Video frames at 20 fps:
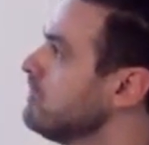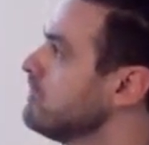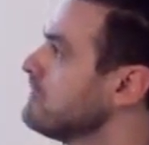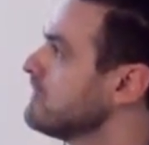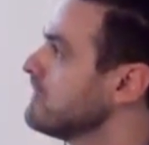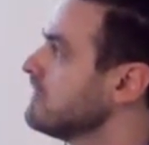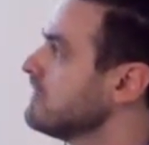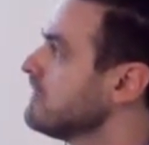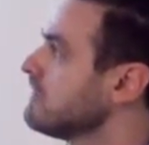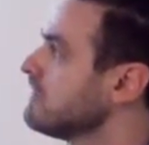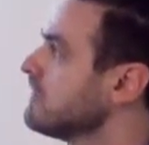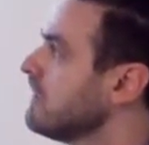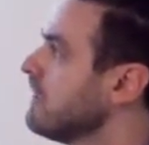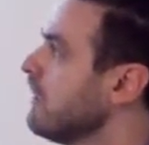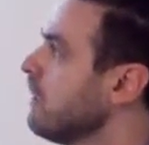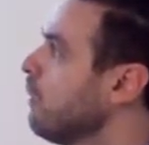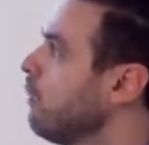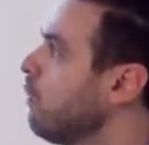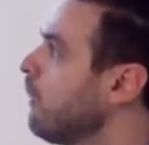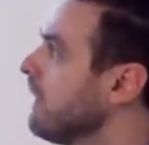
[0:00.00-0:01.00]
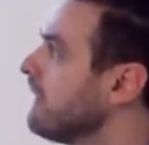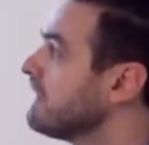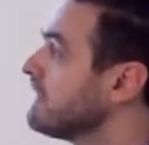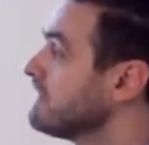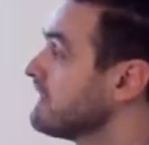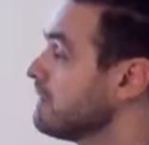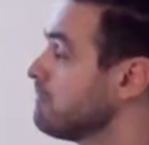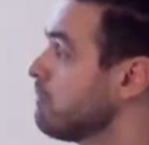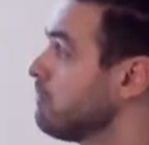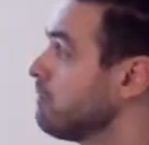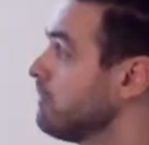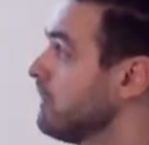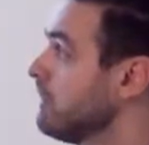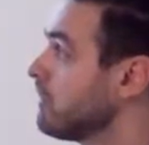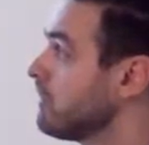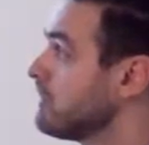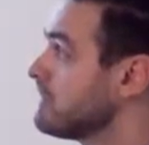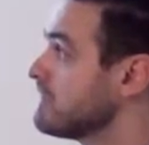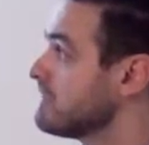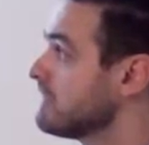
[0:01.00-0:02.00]
used, while the
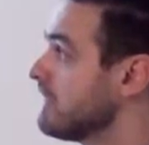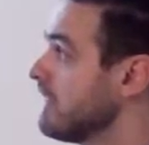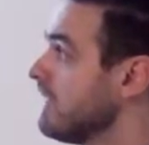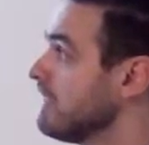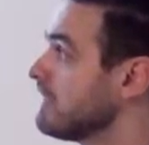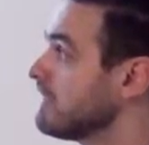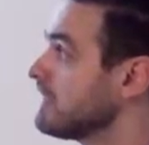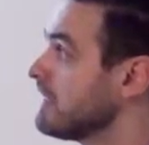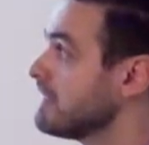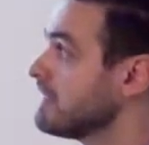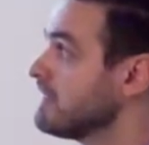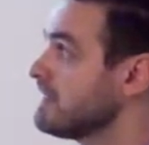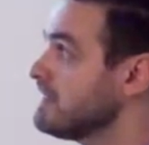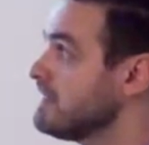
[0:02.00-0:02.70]
semi-empirical is telling that the